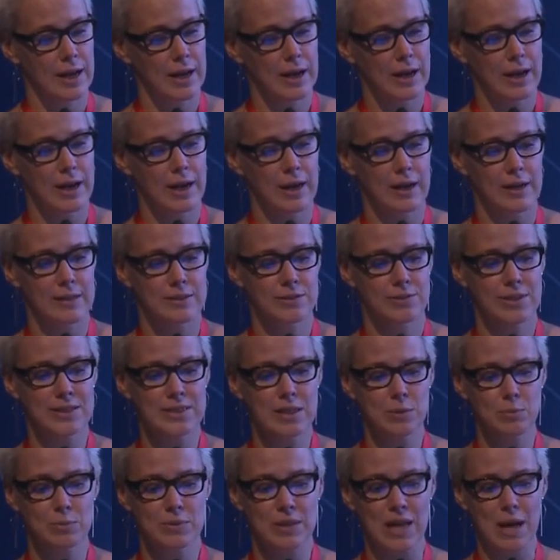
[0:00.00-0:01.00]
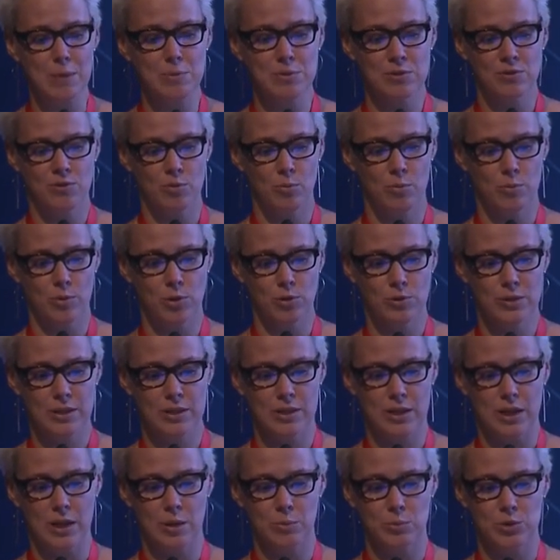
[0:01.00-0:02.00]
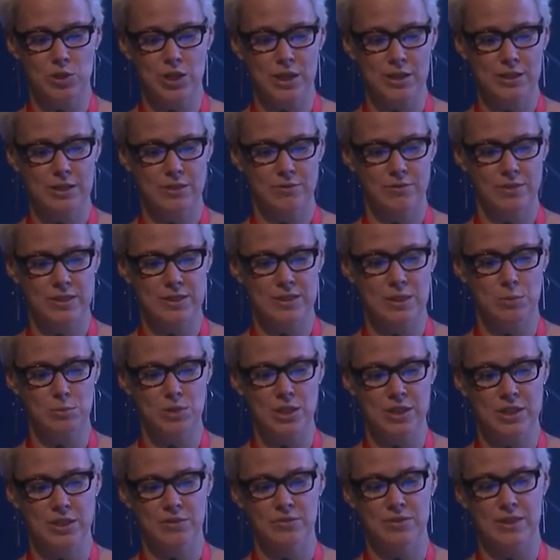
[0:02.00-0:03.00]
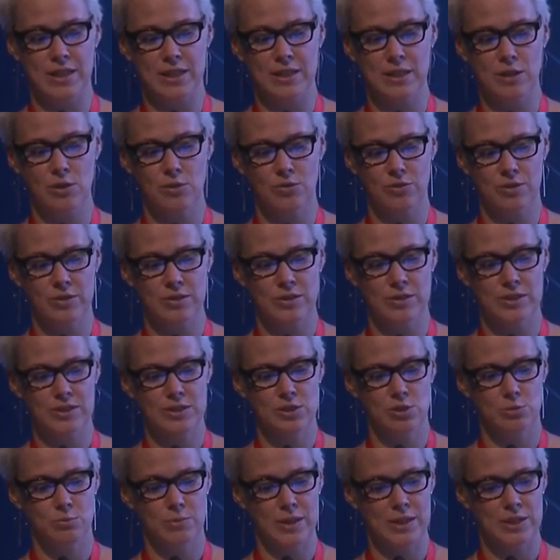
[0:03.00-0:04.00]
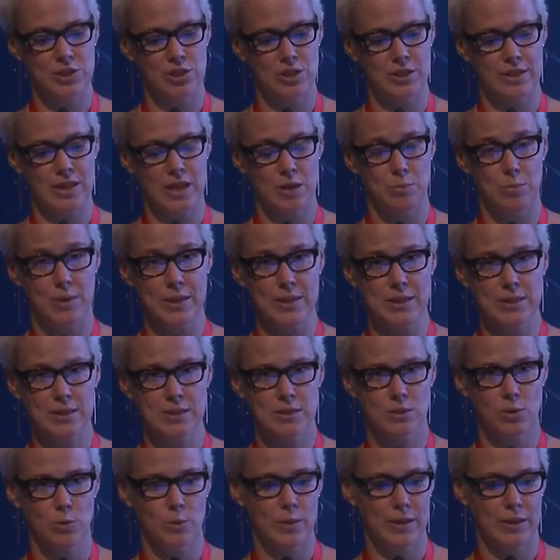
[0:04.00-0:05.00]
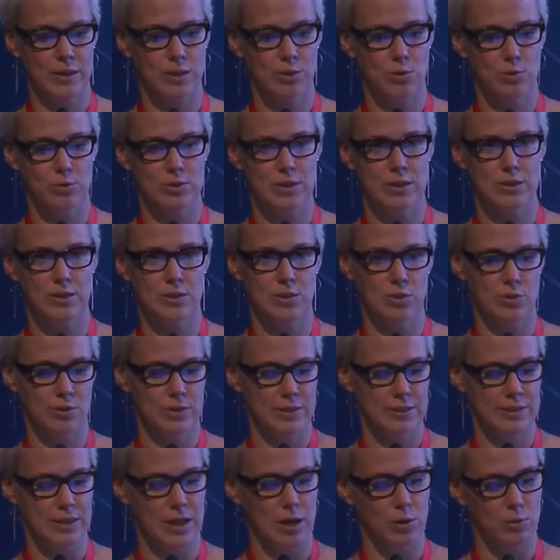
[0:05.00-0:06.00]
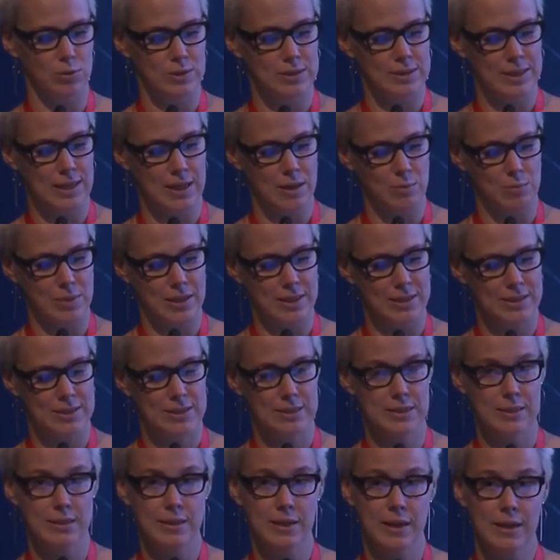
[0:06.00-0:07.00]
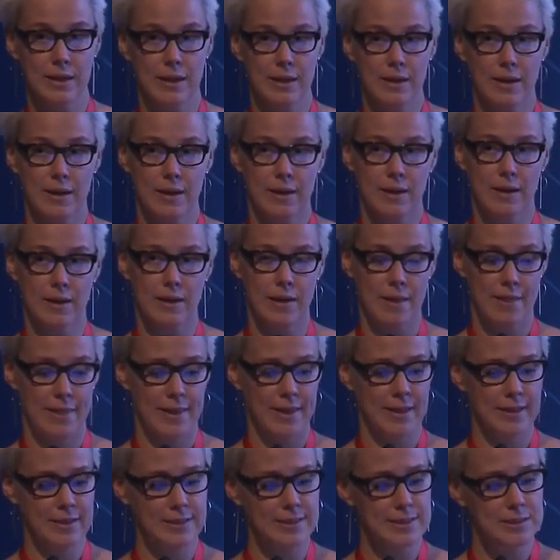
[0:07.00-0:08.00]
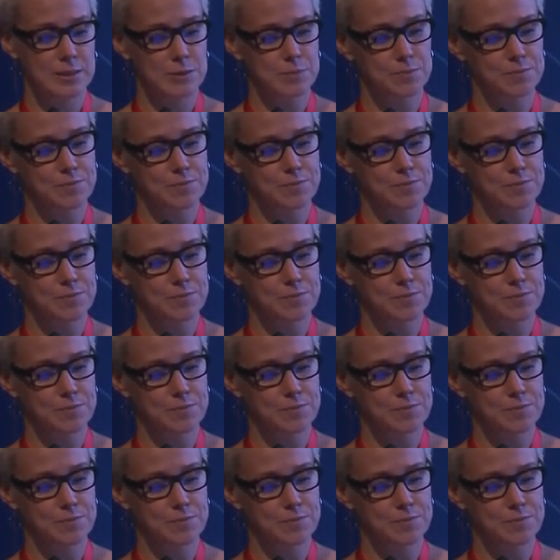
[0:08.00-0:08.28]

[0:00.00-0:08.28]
There are some types of uploaded objective and subjective data of interest to managing diabetes, so we can use it during our telemedicine things.